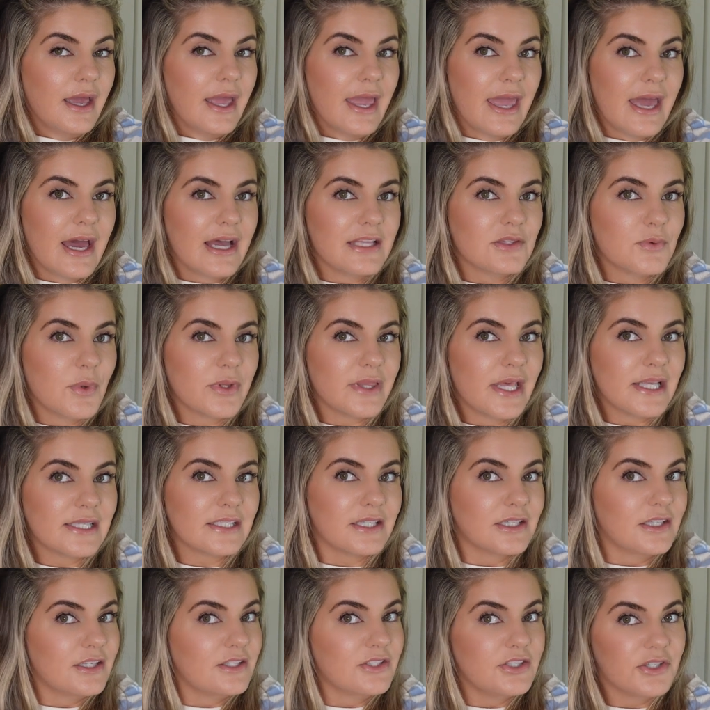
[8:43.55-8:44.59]
And what that's
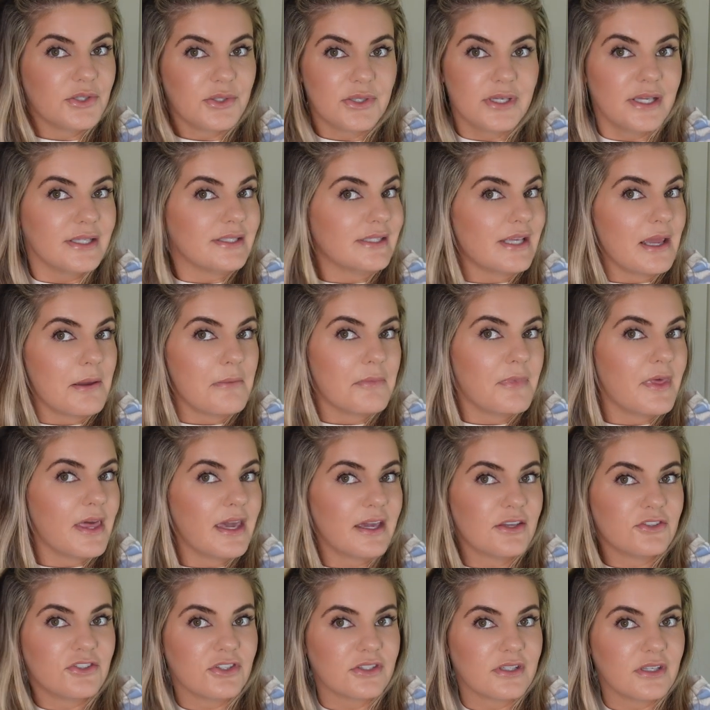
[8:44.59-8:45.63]
gonna do, same
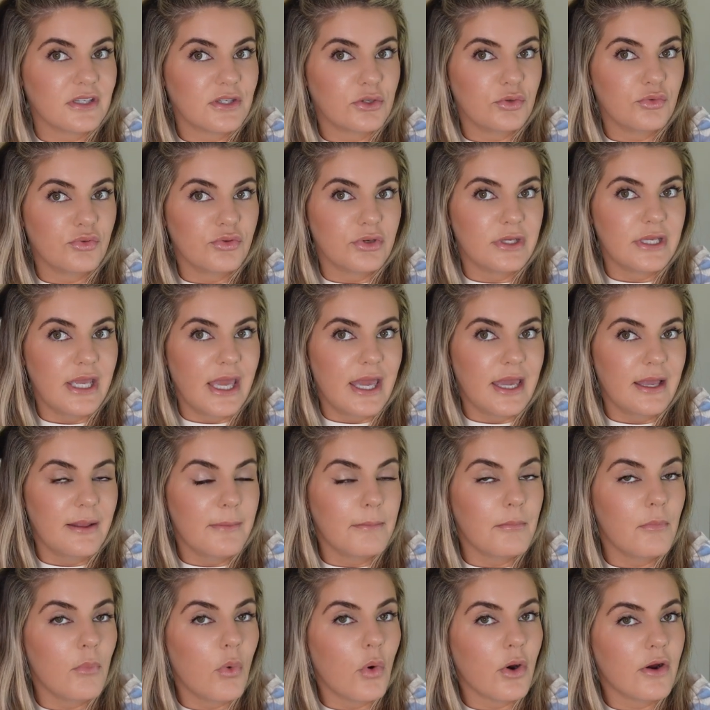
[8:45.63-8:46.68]
thing, it's just gonna
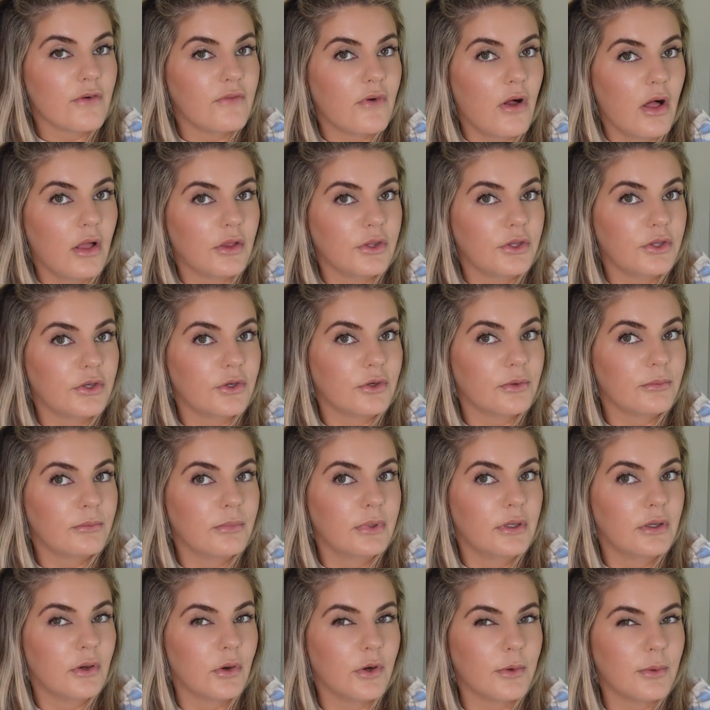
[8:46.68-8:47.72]
create more volume,
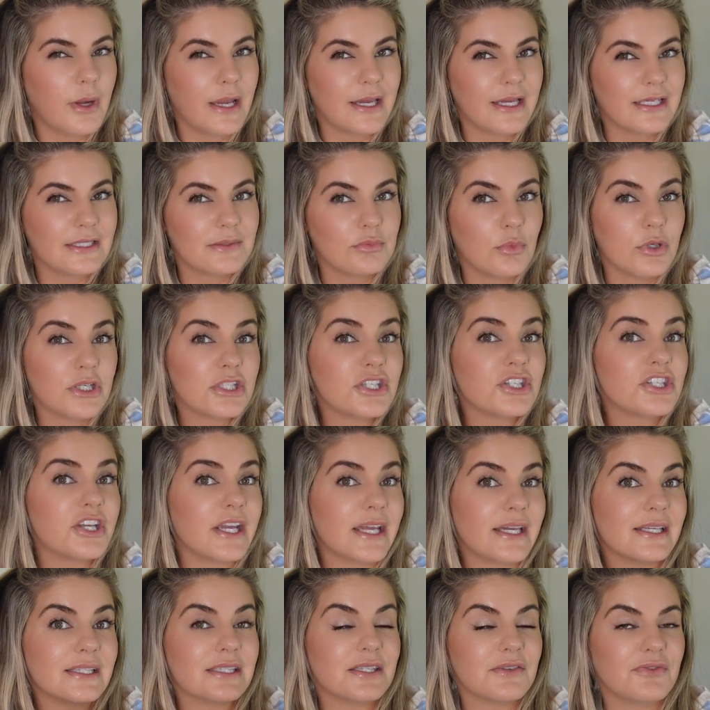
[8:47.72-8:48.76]
or I guess more
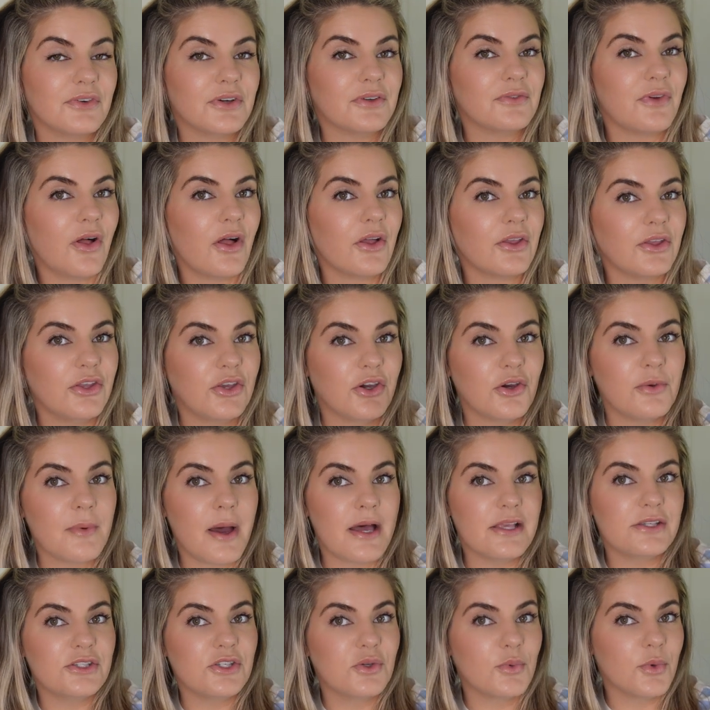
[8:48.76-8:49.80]
chance for volume
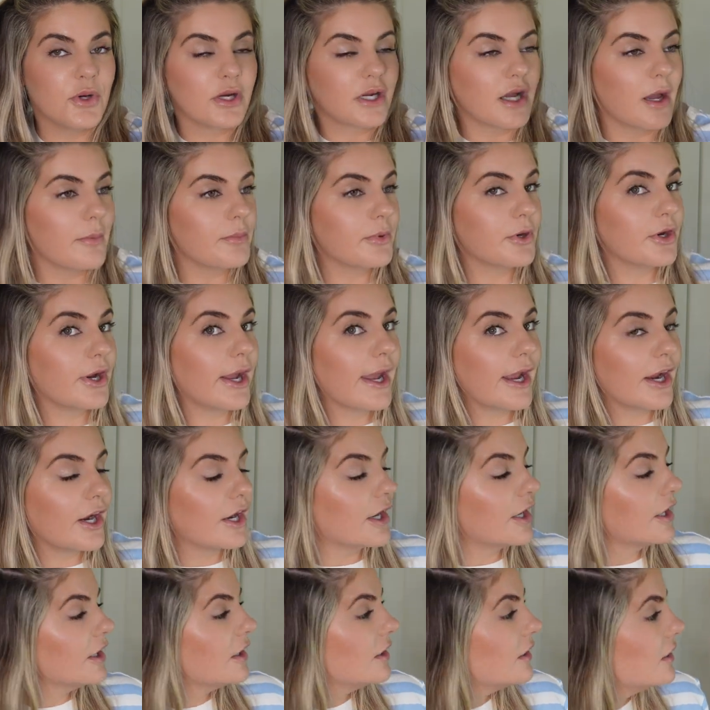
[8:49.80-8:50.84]
as you work up your
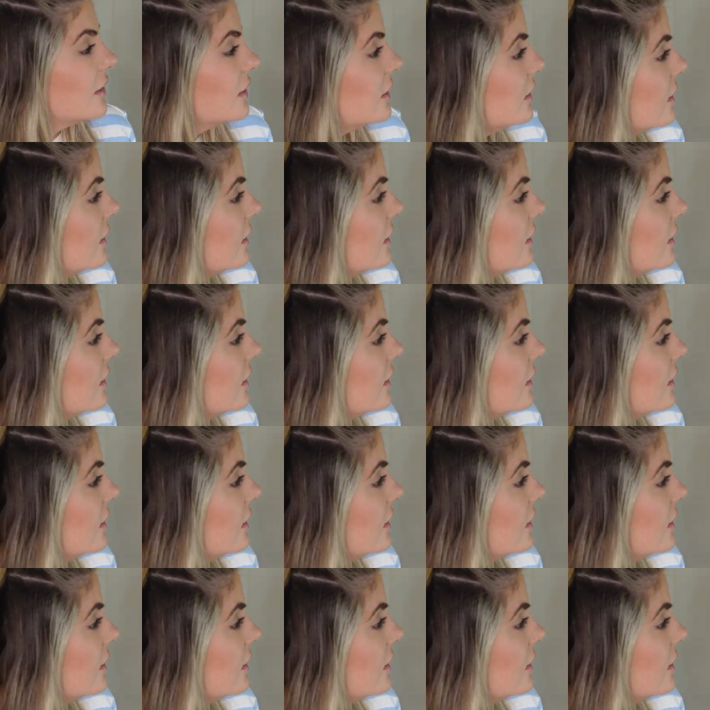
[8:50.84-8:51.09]
hair.